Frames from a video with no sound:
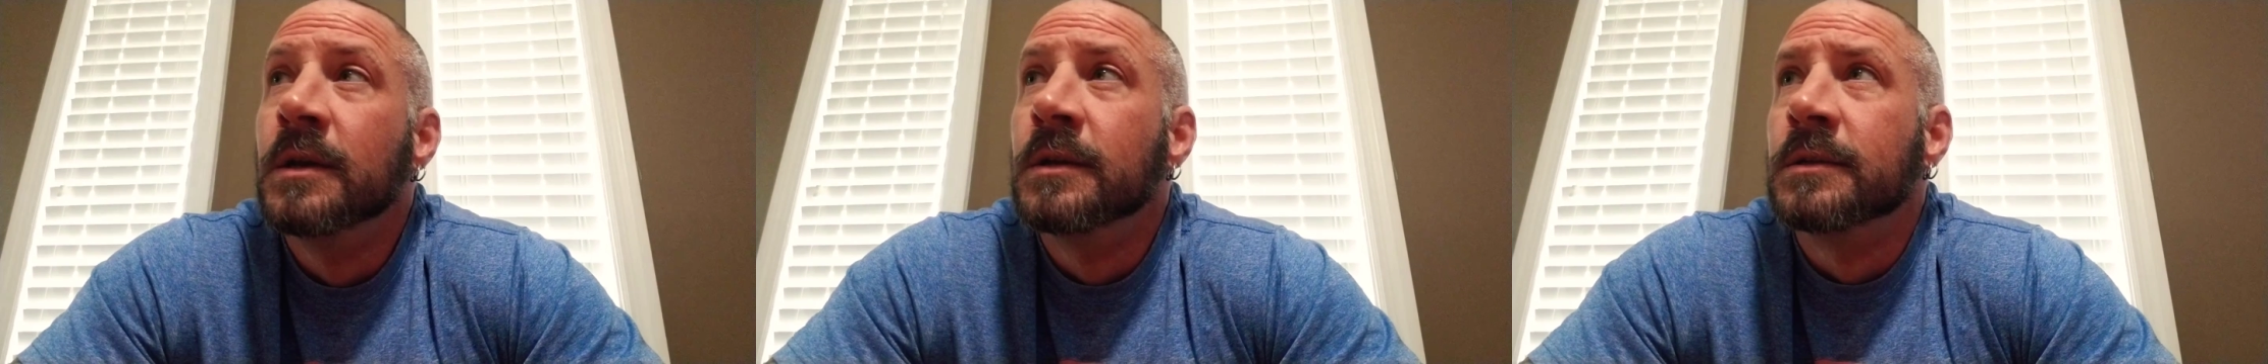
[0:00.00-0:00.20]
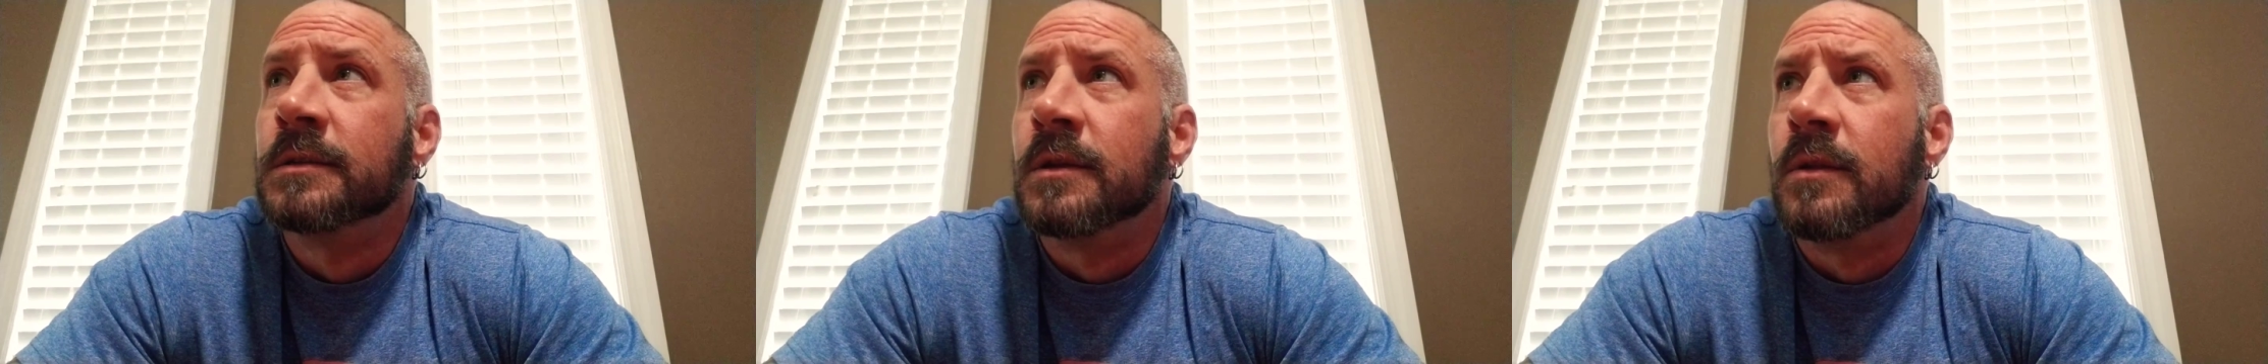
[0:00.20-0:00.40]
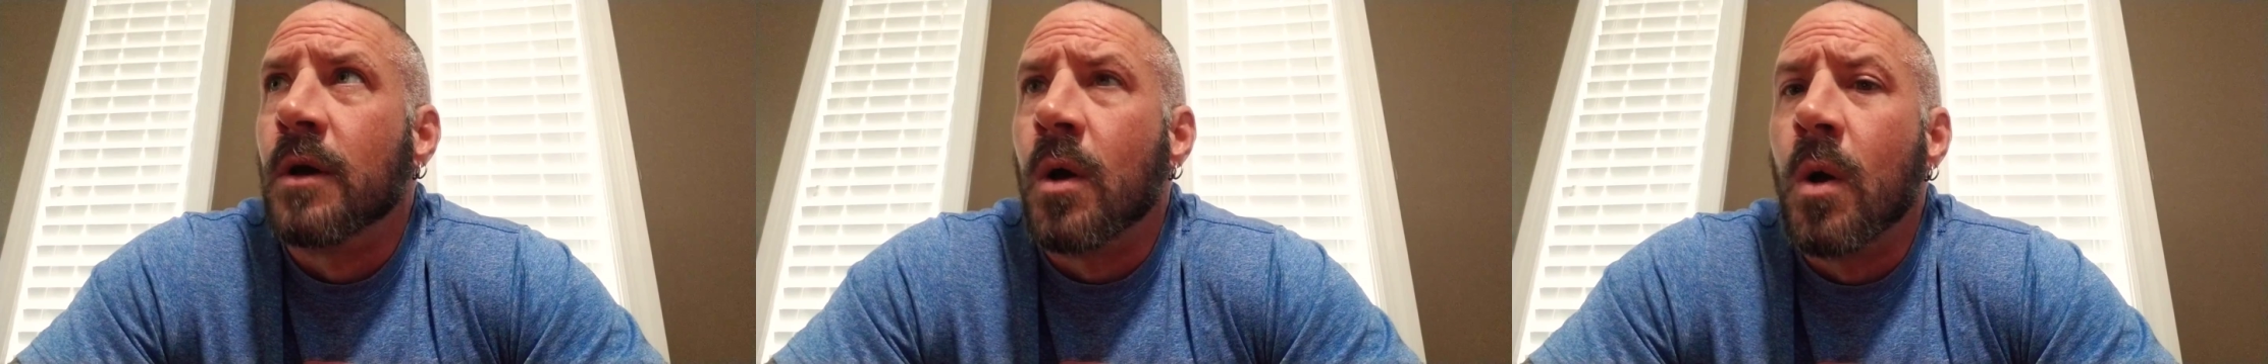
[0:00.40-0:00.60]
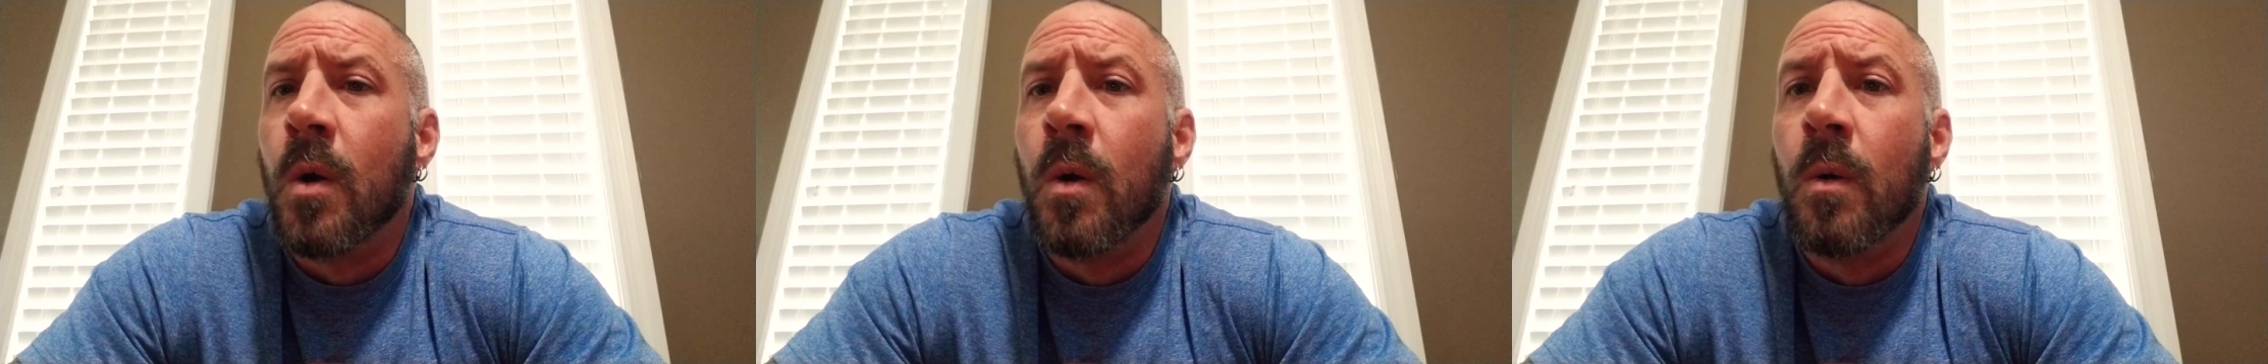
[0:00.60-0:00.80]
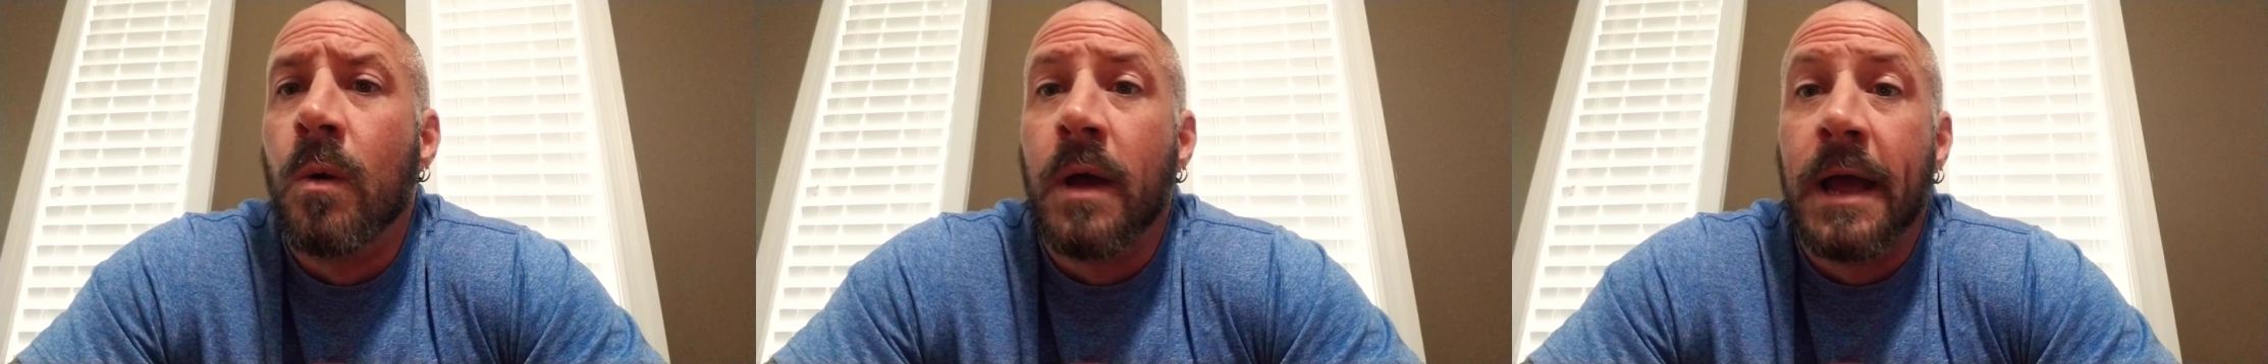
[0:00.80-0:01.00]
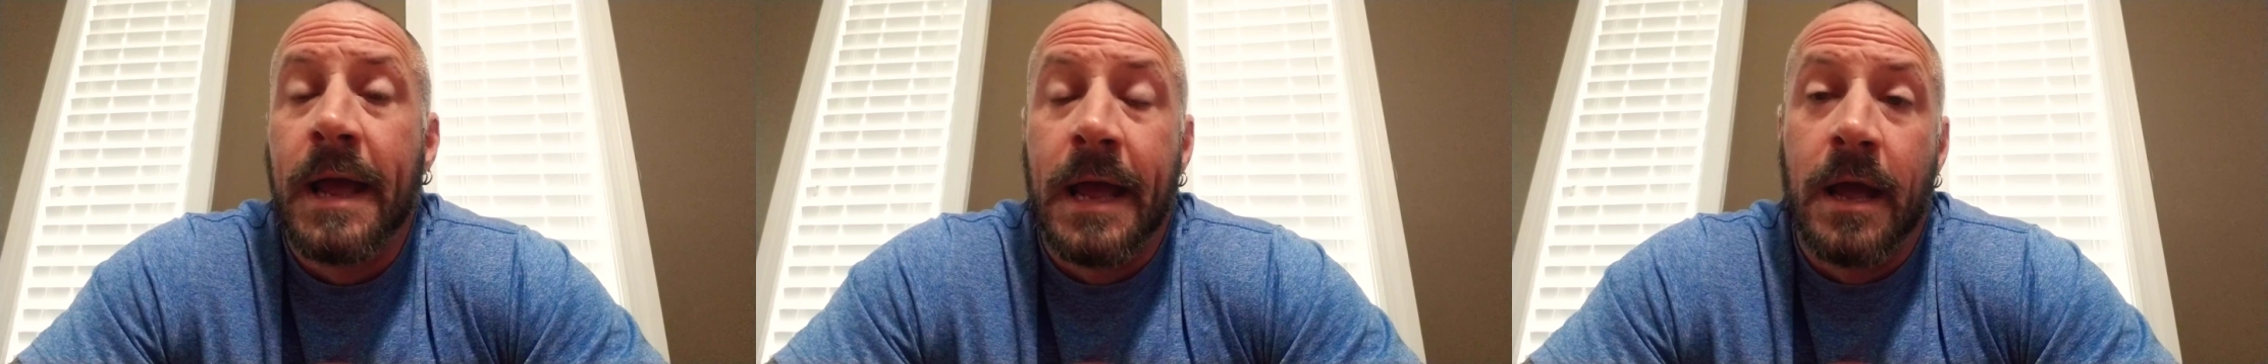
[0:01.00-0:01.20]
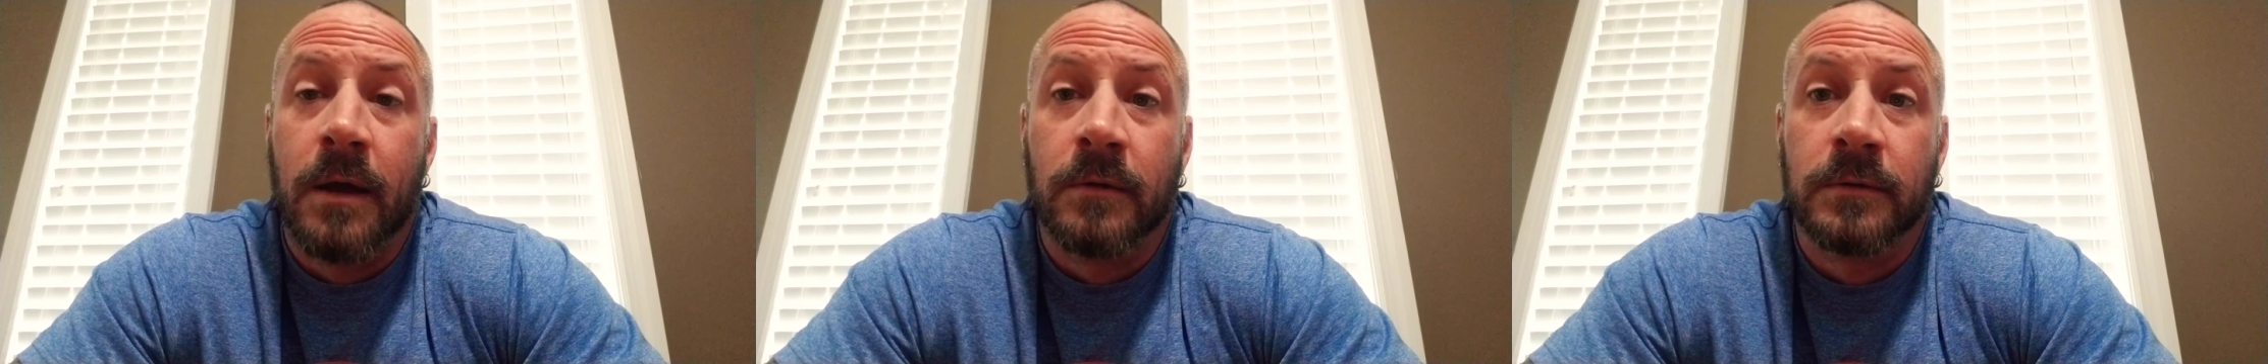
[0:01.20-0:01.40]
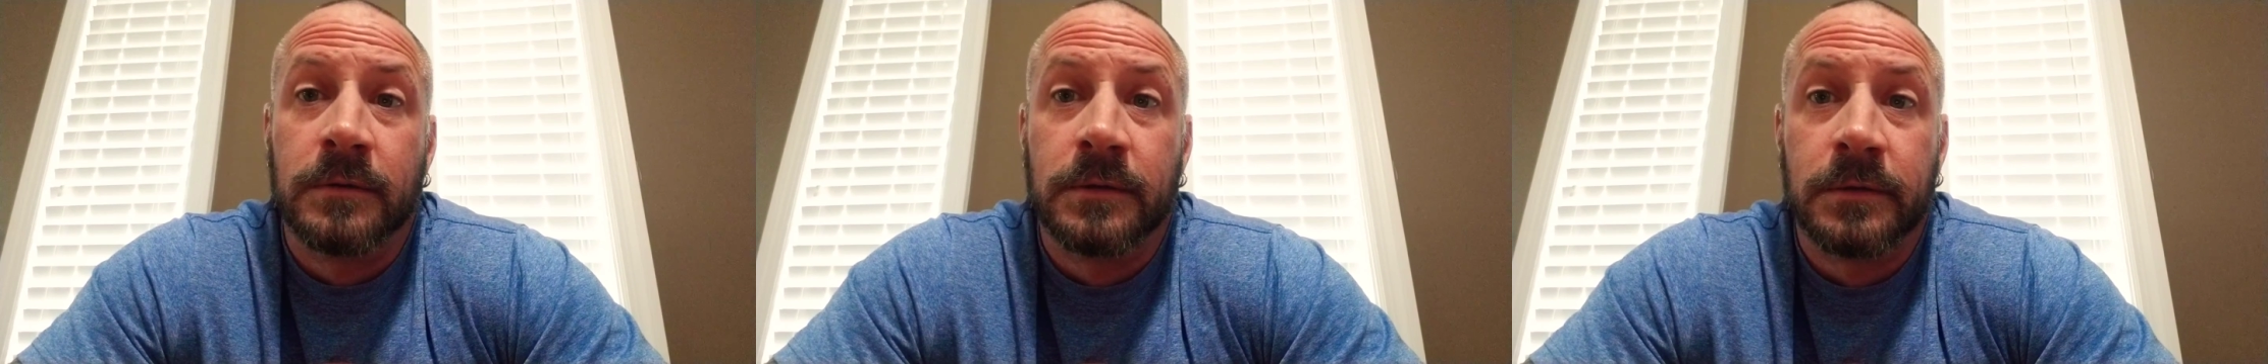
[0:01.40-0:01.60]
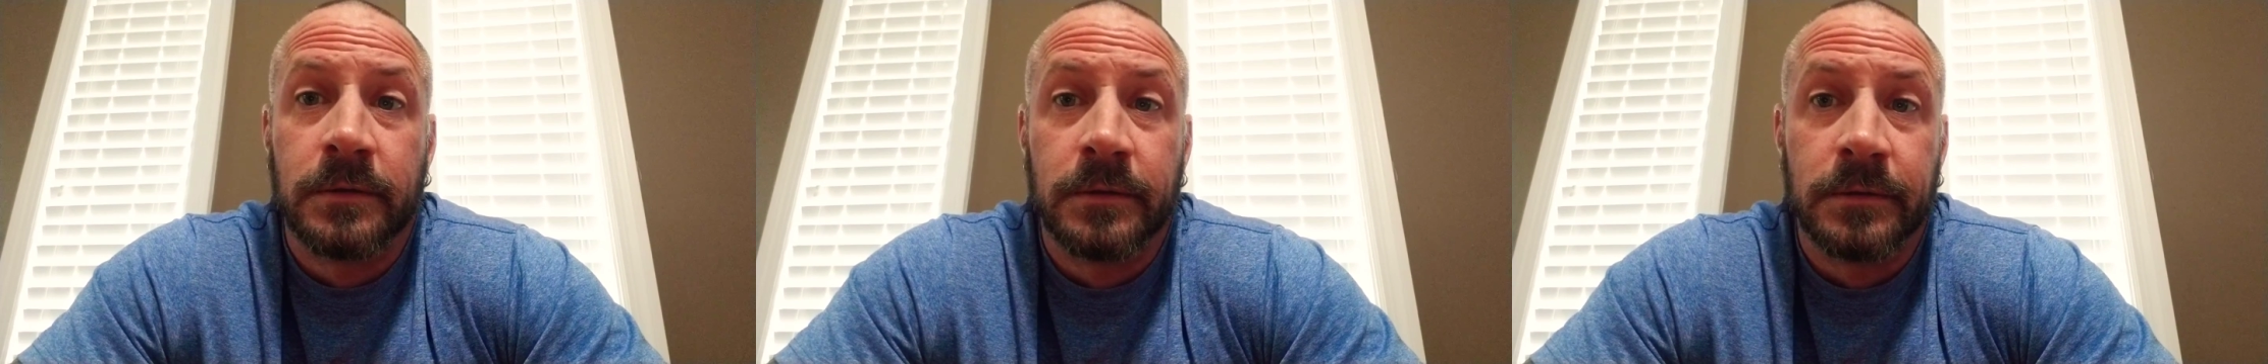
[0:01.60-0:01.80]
so the whole house